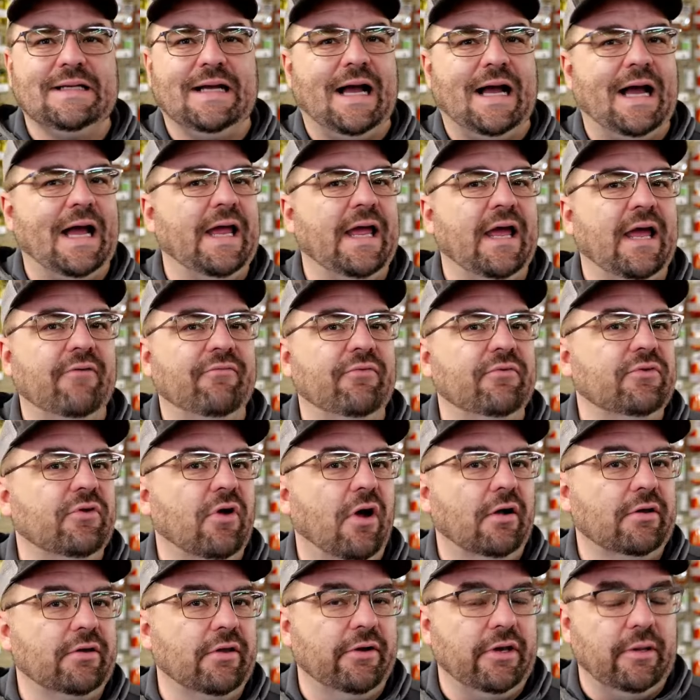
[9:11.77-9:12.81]
I haven't
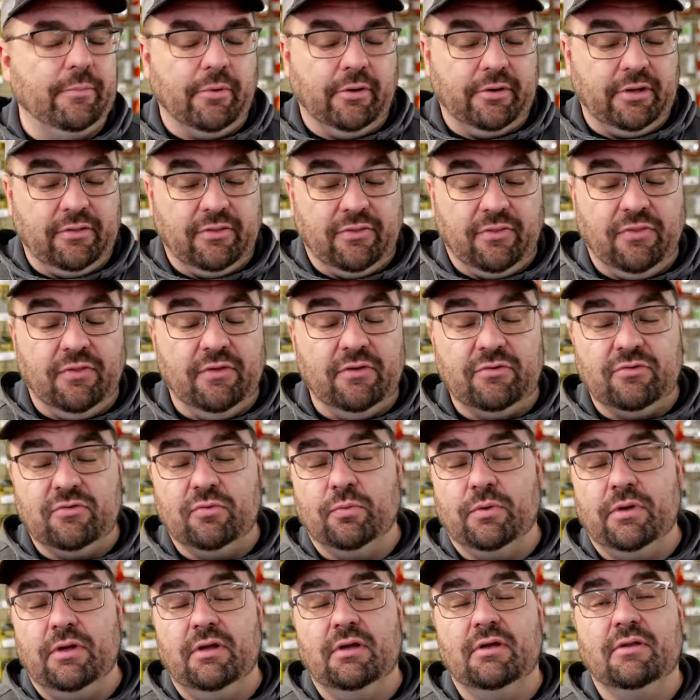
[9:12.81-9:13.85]
talked to anybody this
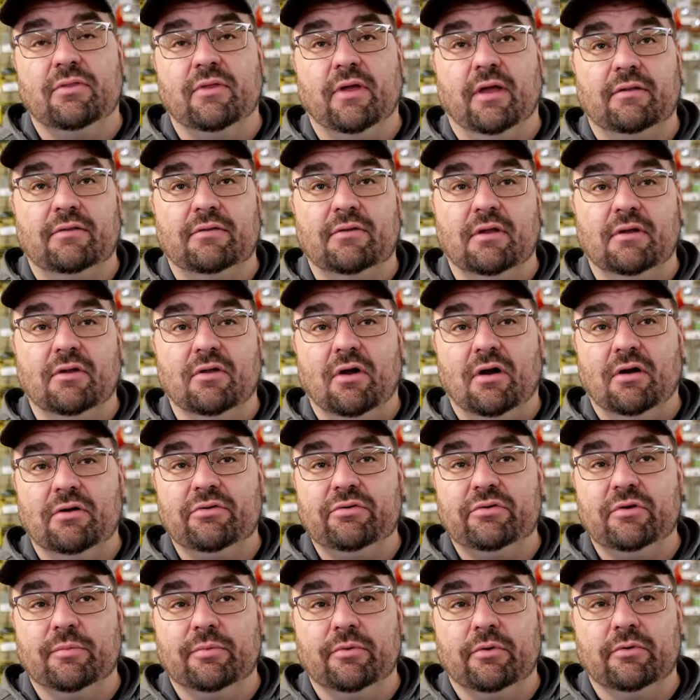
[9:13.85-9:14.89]
week that did
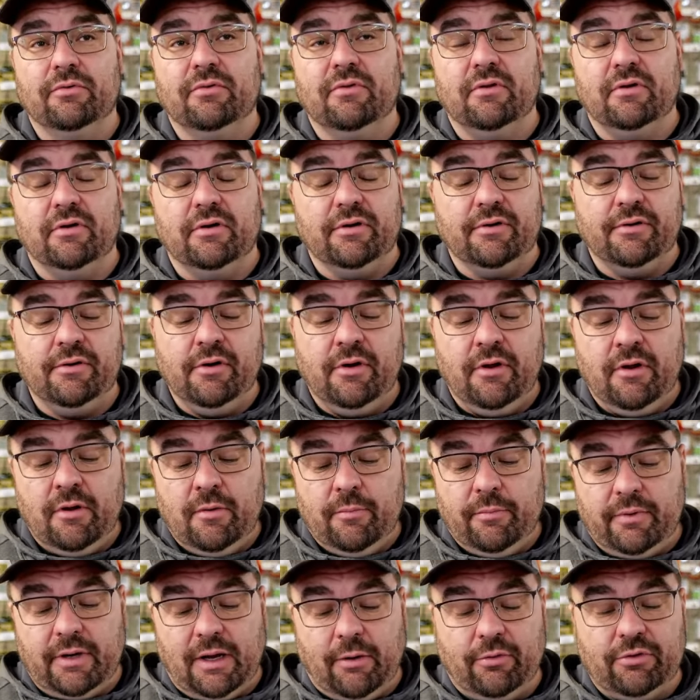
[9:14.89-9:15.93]
launch their boat there,
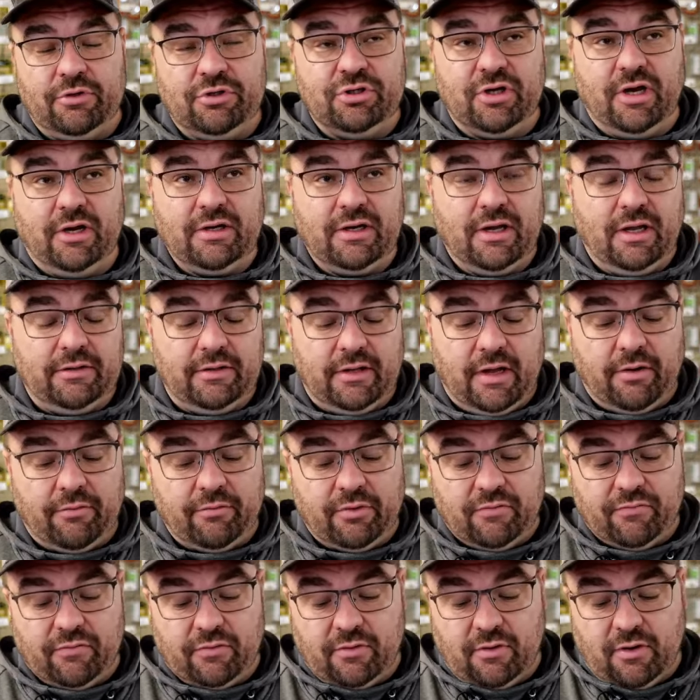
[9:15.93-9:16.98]
but I would check on that
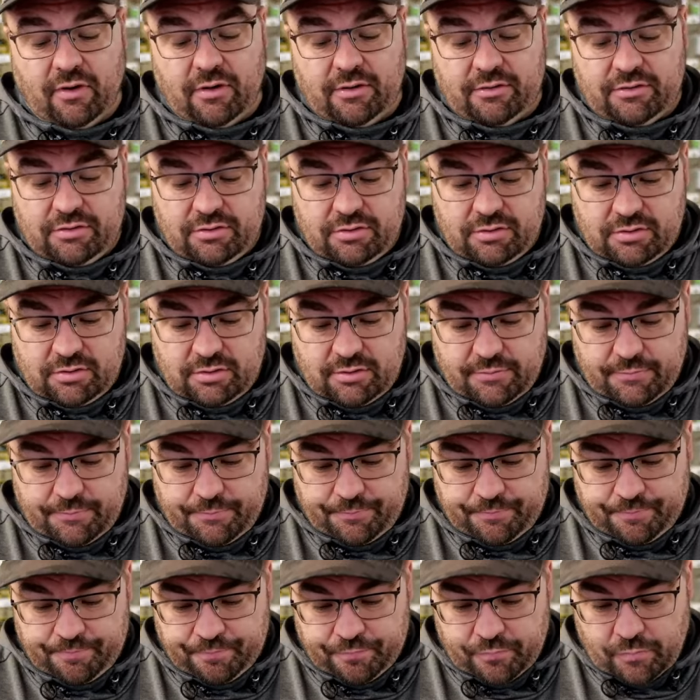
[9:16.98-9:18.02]
river launch.
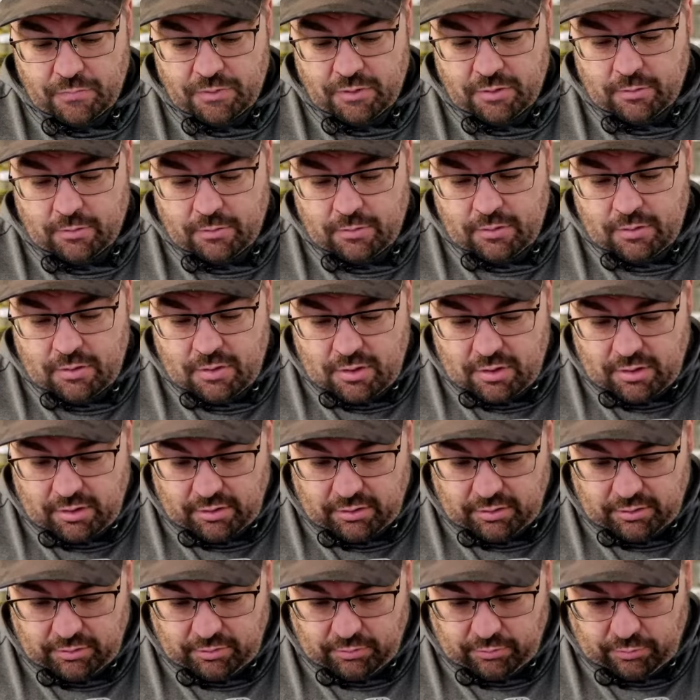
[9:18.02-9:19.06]

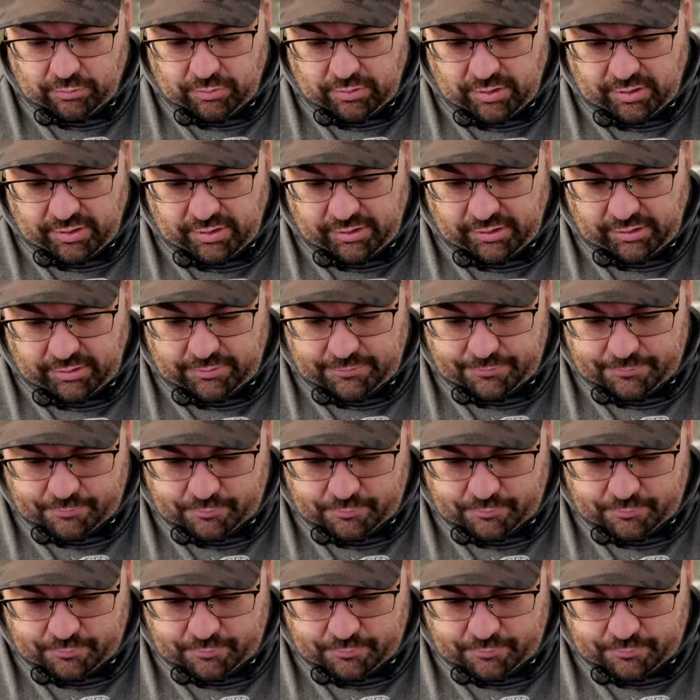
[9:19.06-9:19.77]
All right.